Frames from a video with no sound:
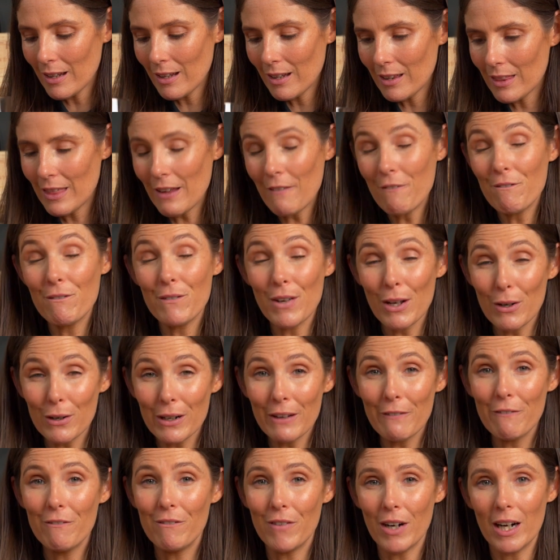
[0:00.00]
they're
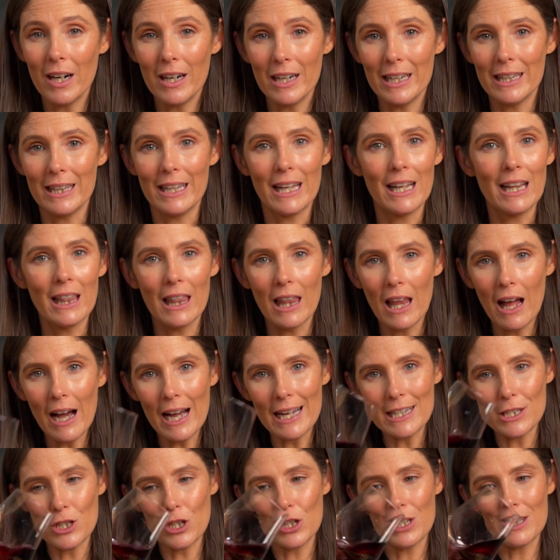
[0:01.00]
very fine. They're
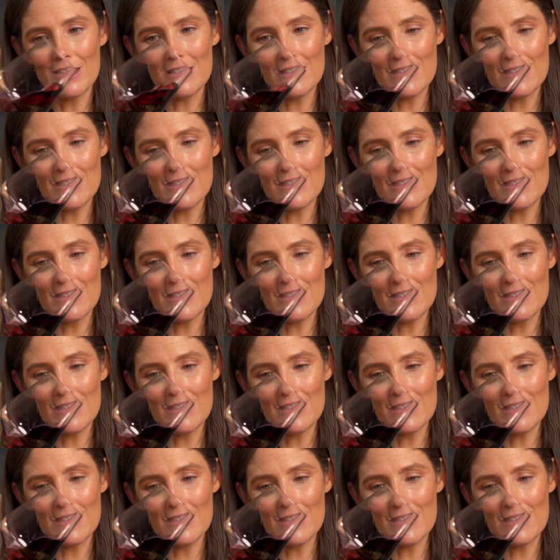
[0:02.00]
light. You can